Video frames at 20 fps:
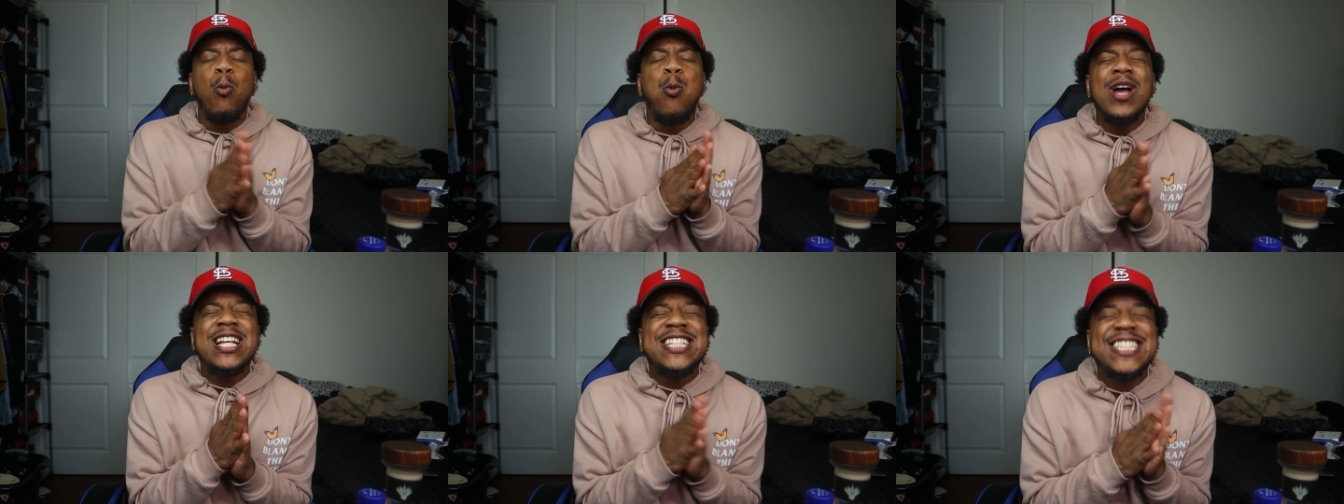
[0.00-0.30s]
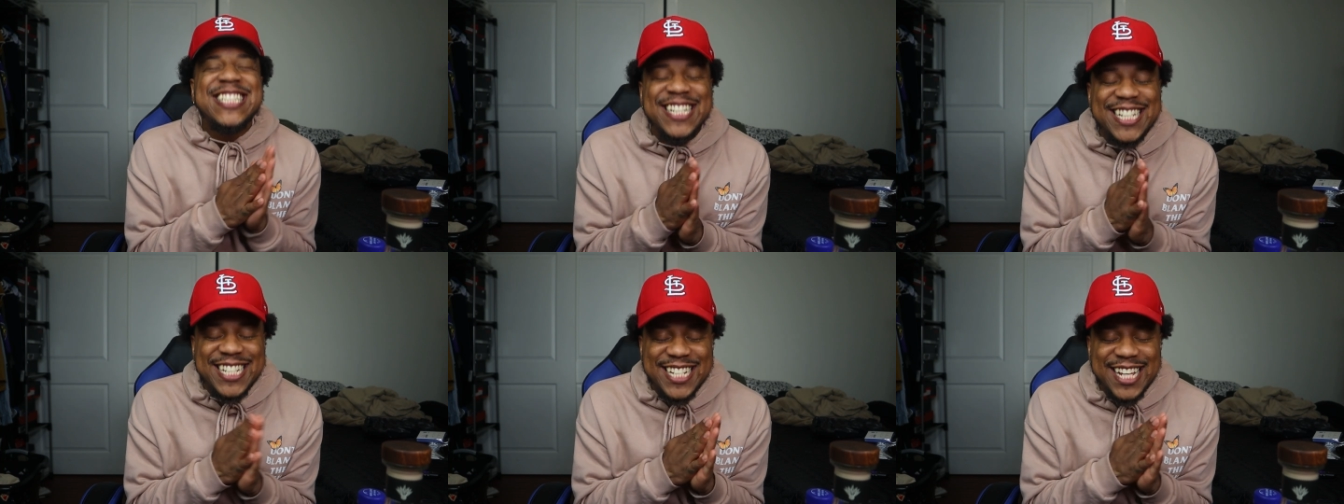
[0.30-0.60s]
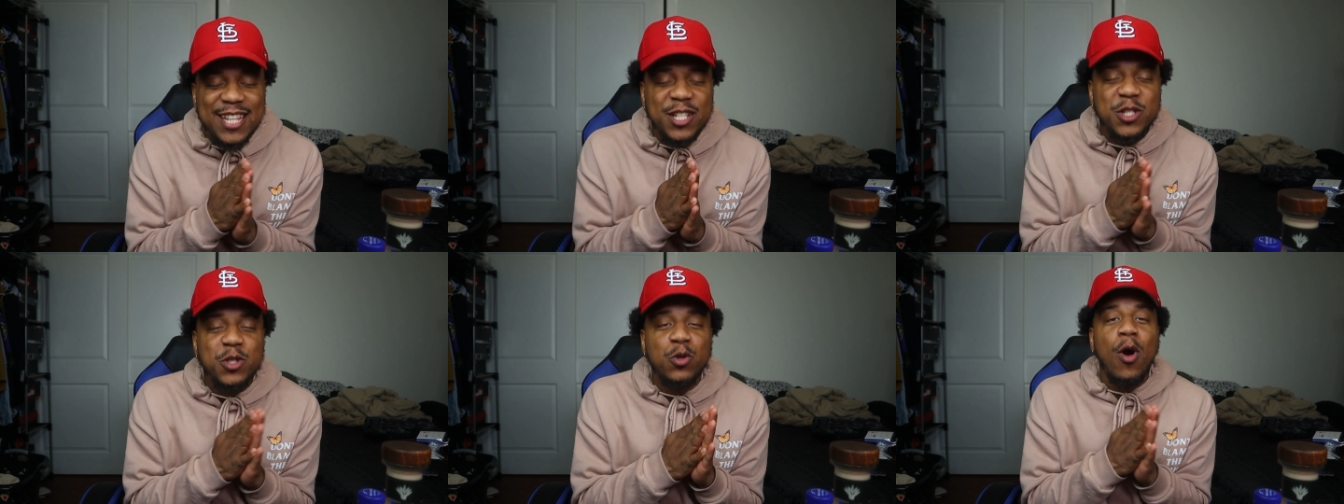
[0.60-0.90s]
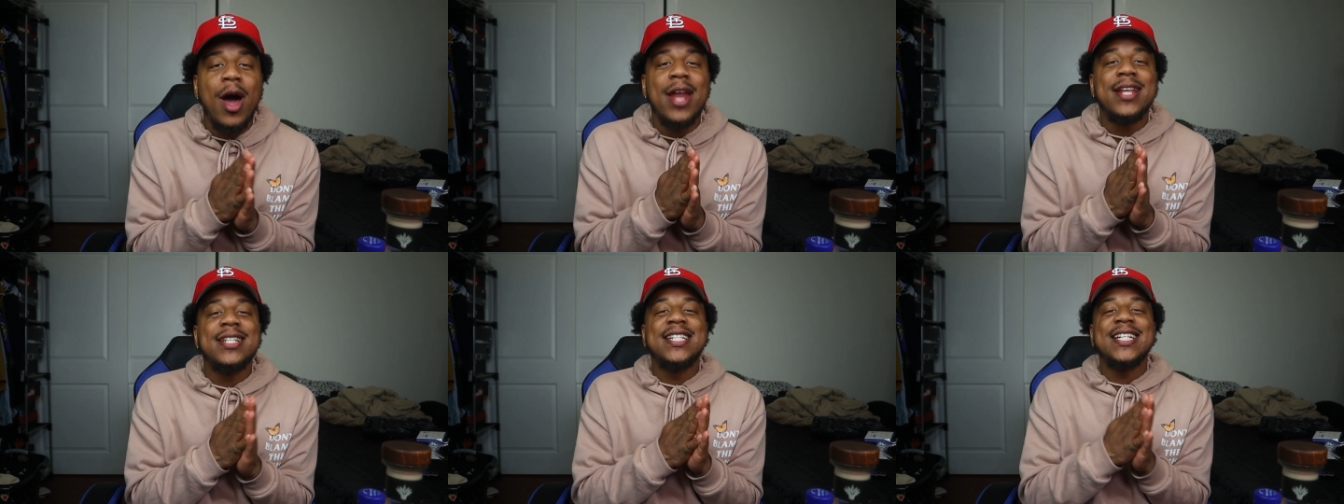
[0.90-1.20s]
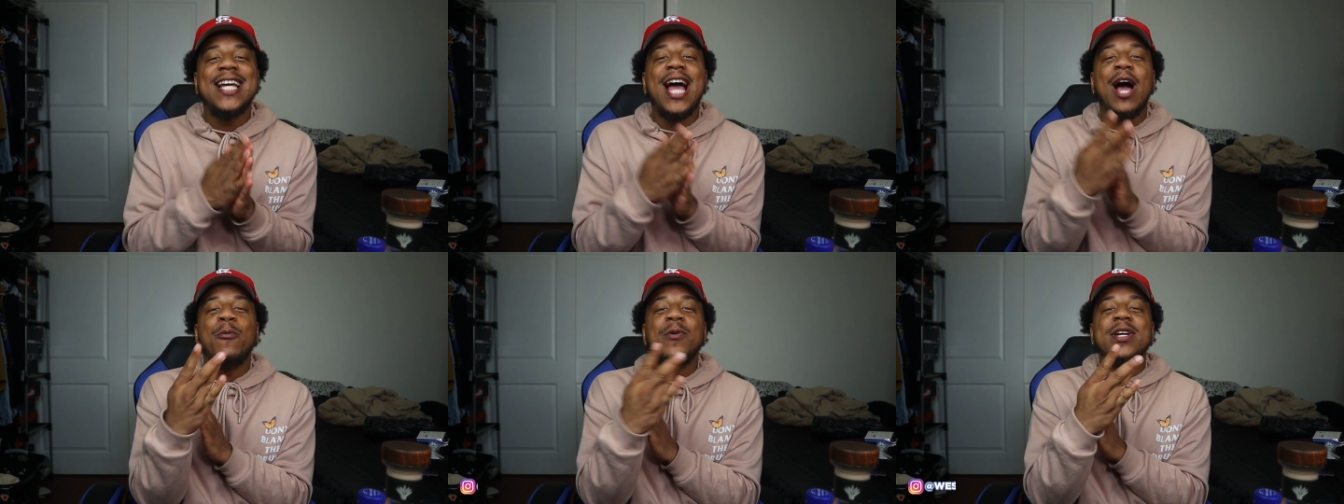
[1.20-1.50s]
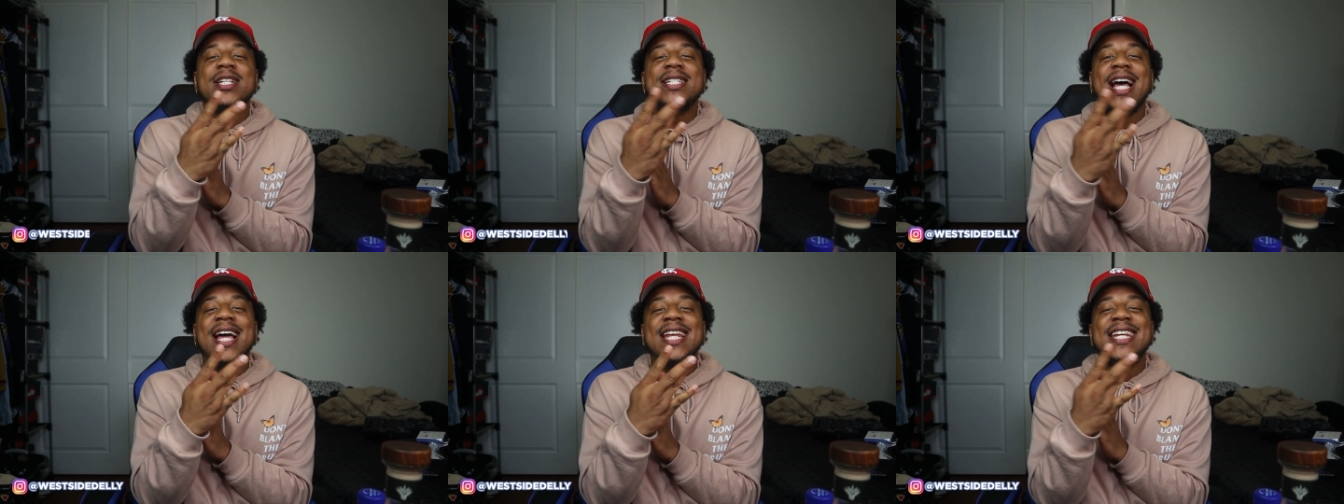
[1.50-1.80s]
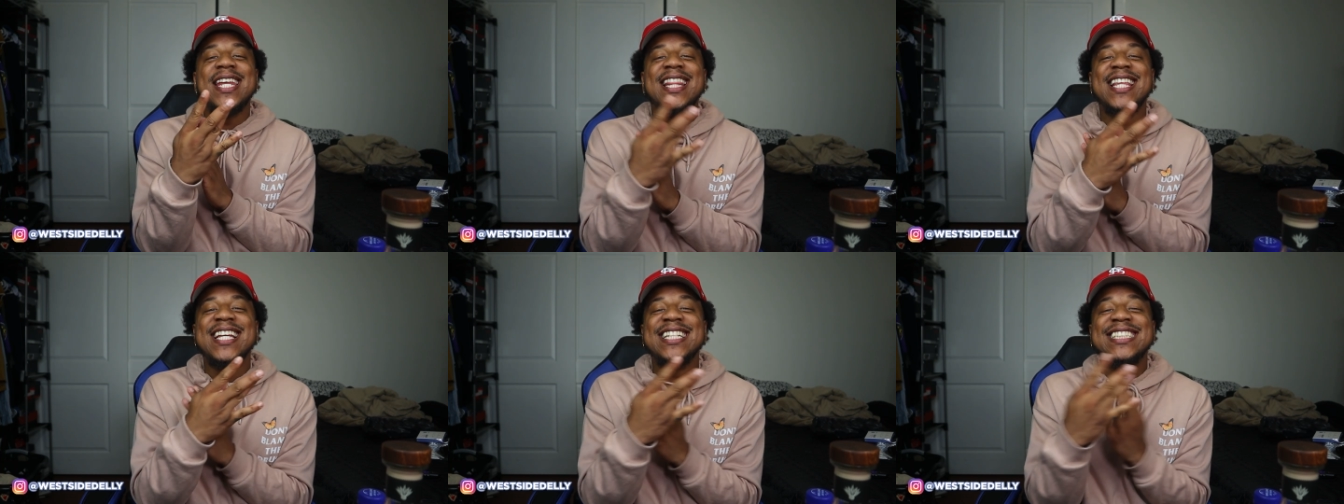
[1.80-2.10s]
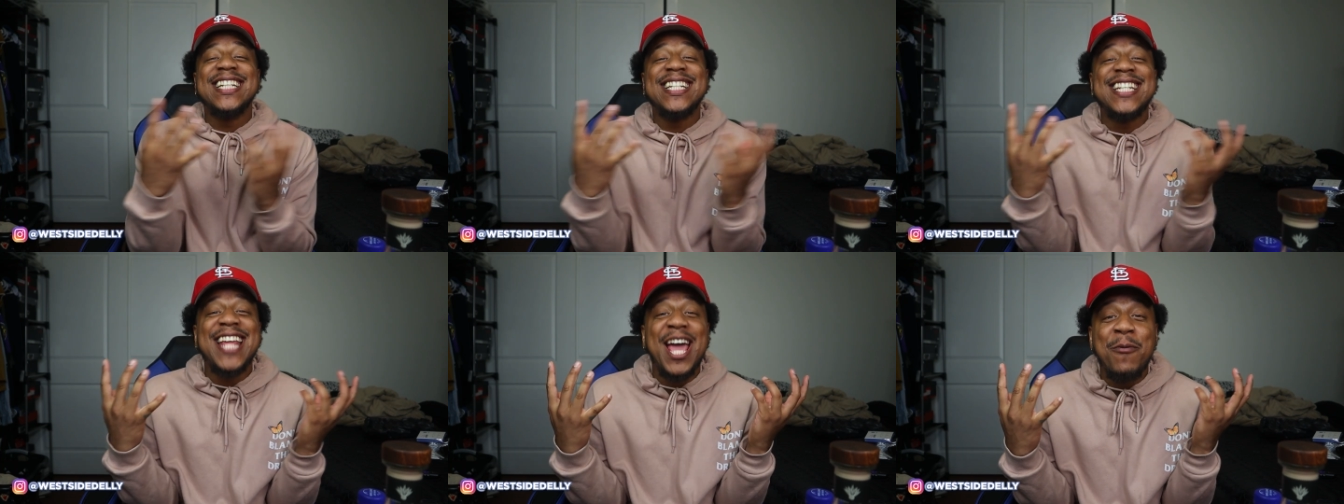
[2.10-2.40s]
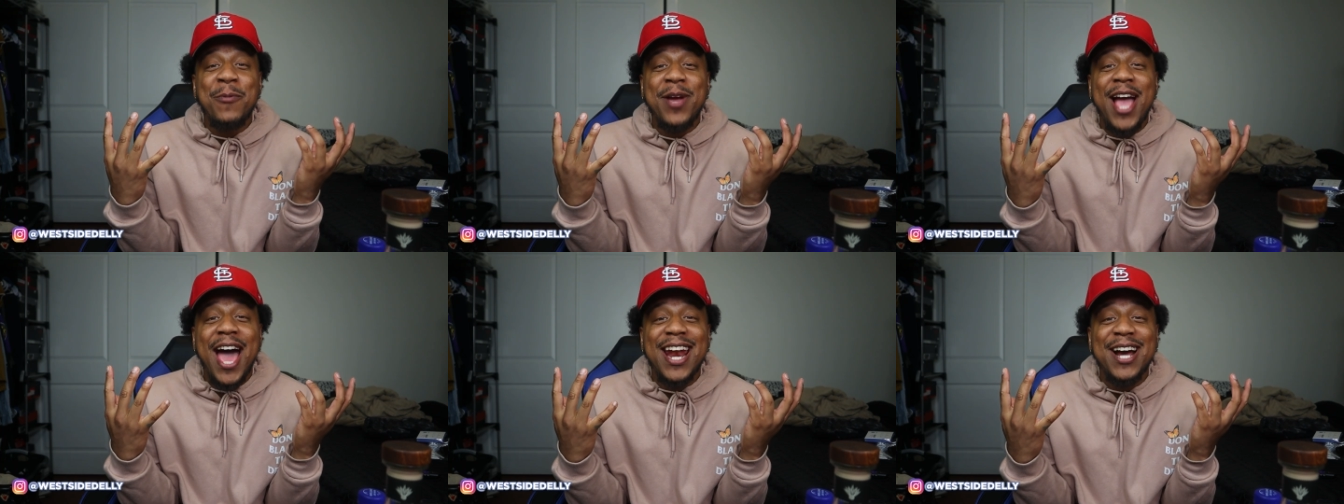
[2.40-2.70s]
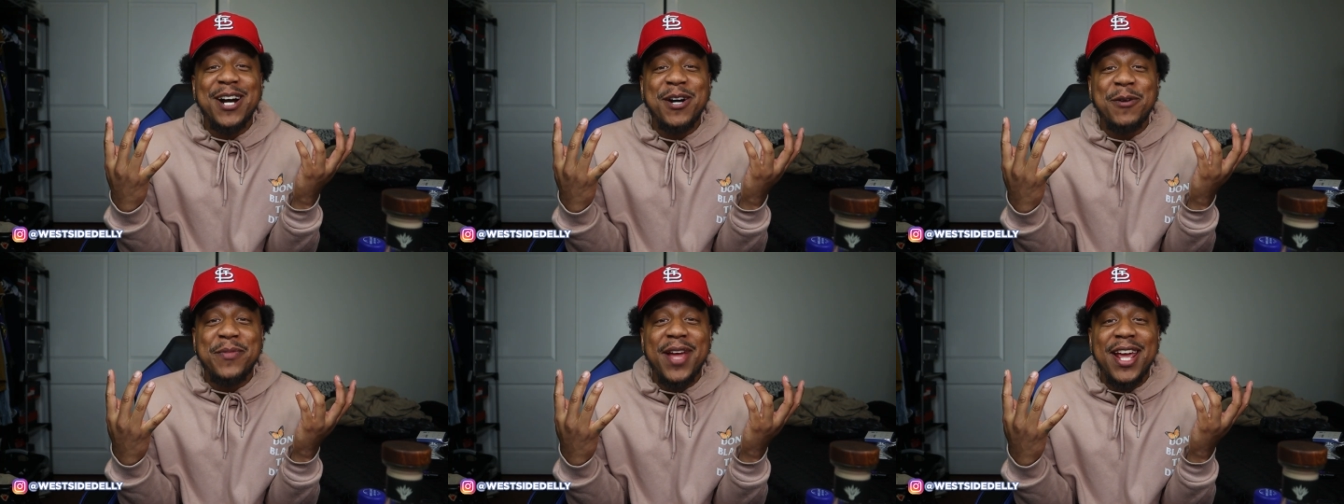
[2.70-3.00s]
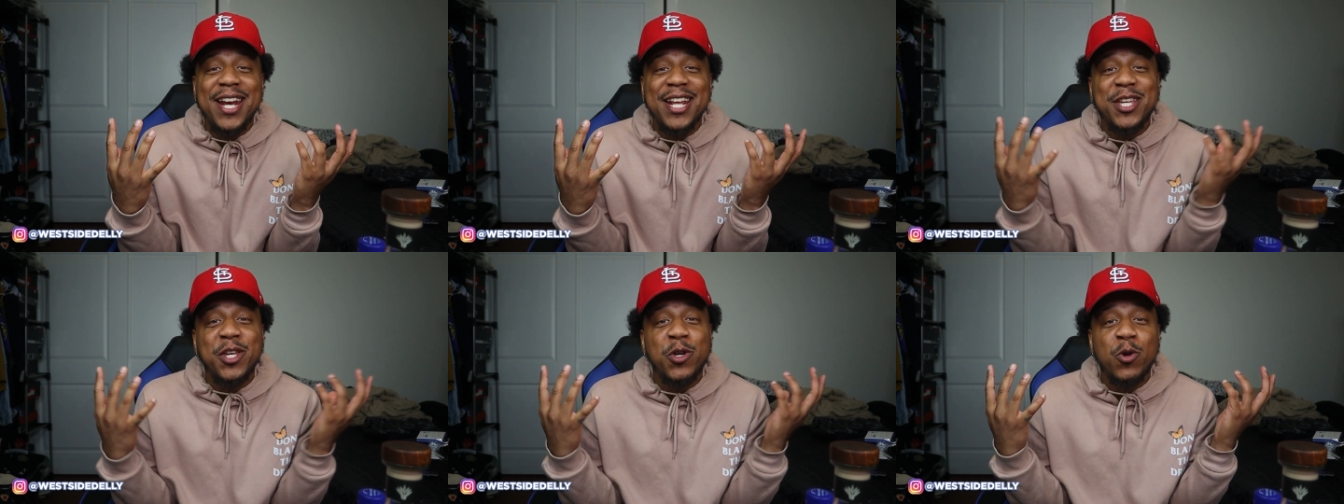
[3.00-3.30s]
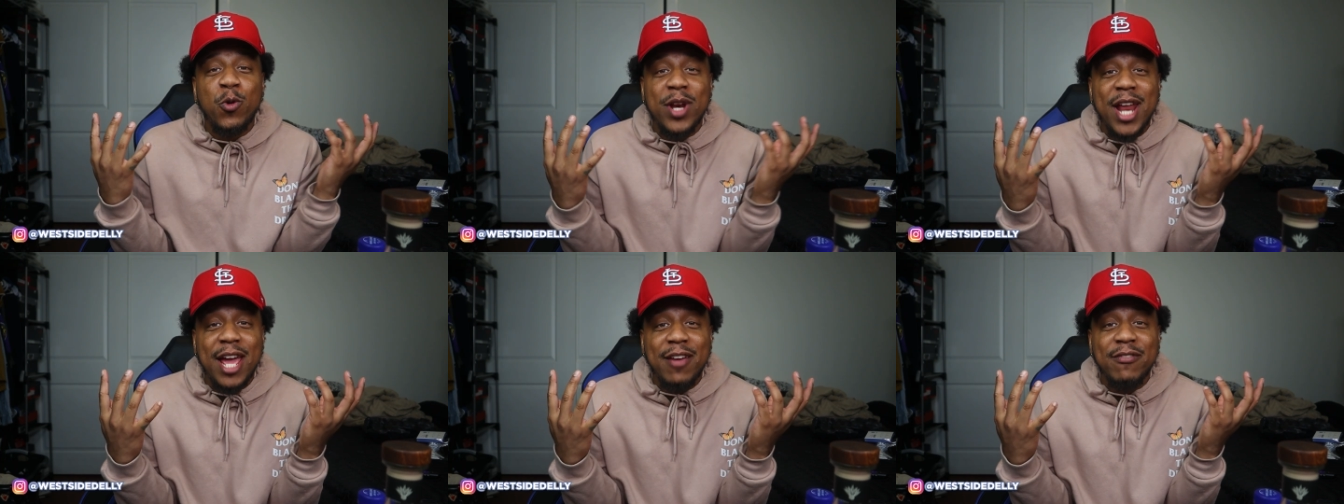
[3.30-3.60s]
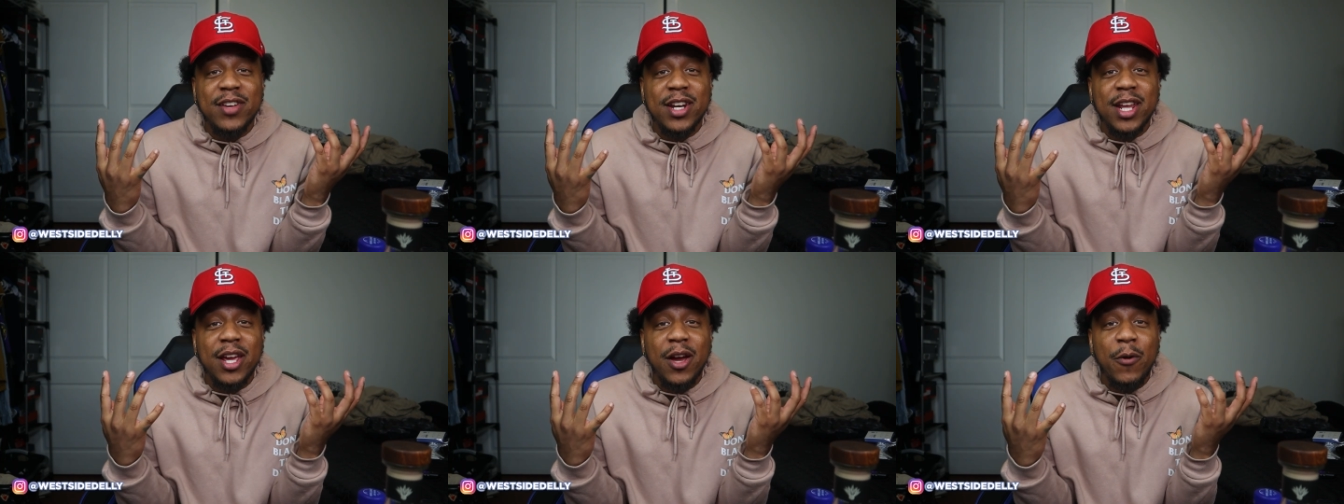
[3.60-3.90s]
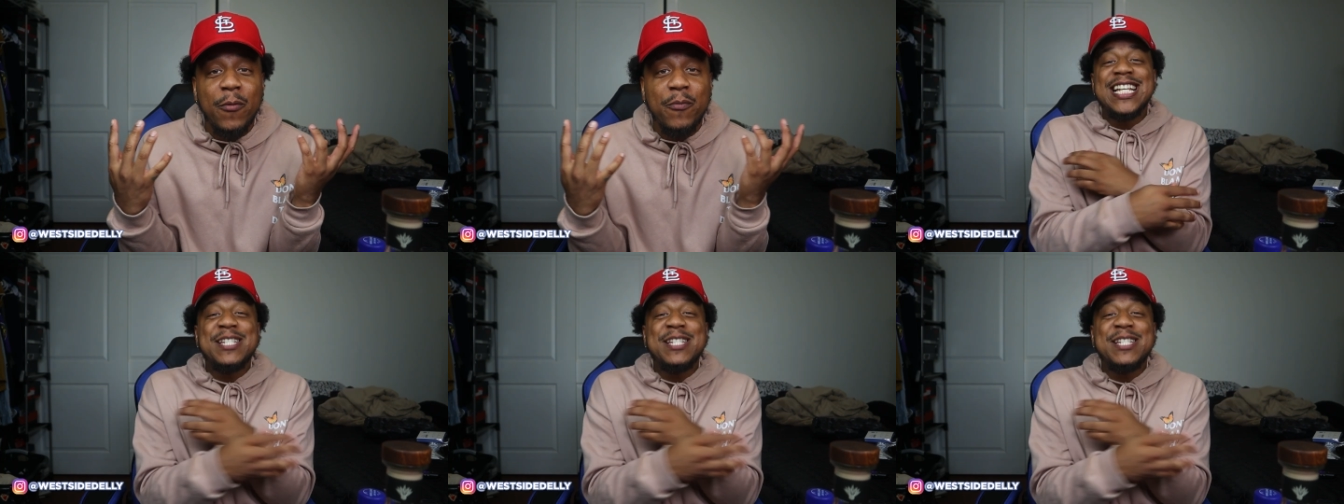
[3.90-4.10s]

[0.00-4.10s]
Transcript: What's good, Dilly Squad? It's your guy, Westside Dilly, and today we got an updated Q&A video.